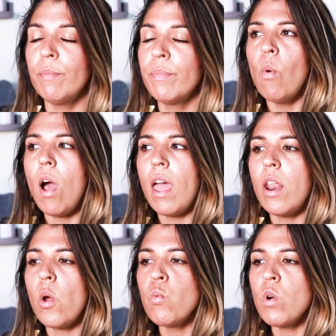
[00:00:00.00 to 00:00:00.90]

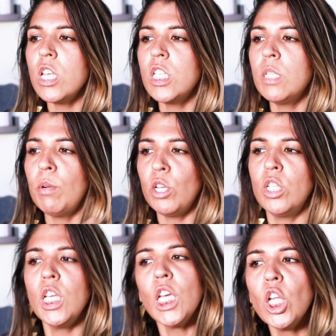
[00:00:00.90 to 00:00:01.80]
What was
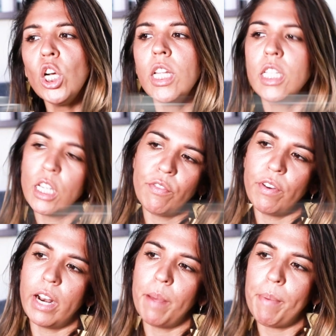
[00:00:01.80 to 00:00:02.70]
particularly
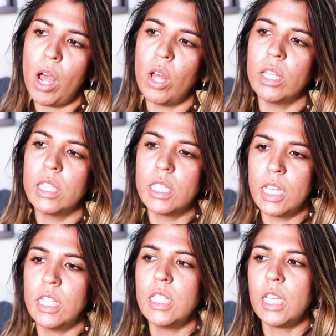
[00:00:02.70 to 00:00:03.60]
different about
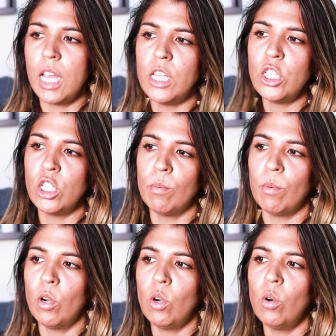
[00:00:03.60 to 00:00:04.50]
this
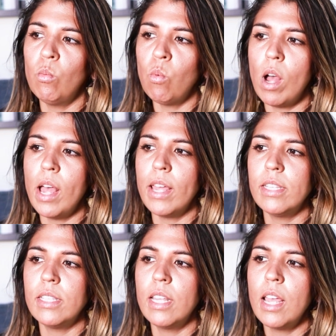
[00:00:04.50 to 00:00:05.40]
customer
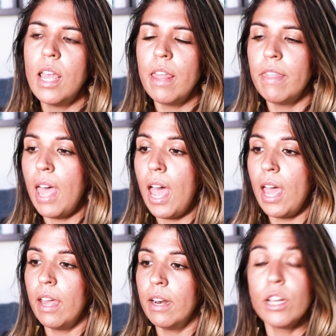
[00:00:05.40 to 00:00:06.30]
was
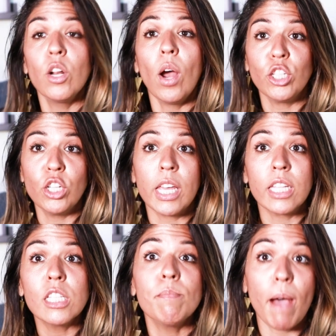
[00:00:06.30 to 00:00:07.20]
that, actually
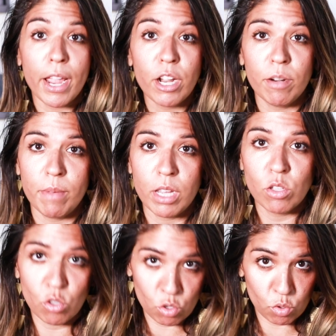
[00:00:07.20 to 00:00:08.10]
inspired me
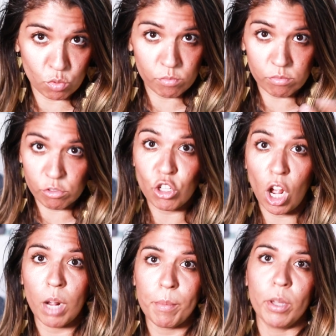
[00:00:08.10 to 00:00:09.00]
to
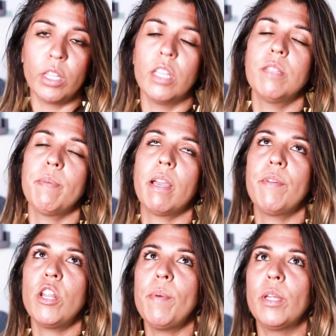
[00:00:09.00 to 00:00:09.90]
talk about this, make a
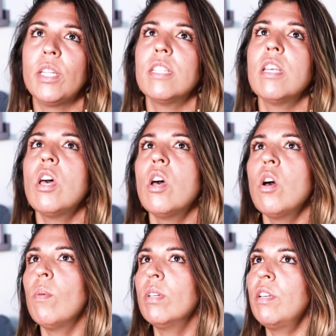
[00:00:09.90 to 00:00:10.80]
video about this,
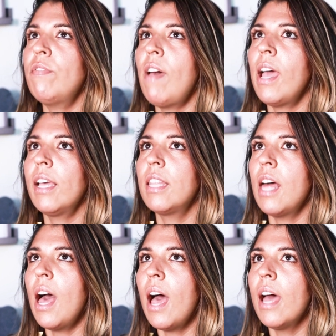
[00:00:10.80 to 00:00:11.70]
was the fact
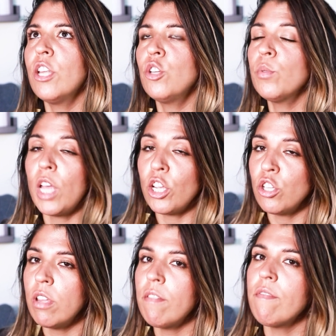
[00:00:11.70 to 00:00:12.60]
that she was
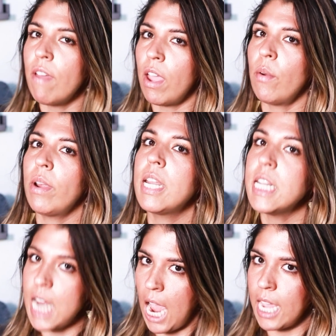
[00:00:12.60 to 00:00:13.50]
actually very
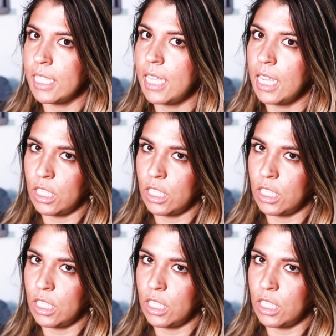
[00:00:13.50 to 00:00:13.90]
nice and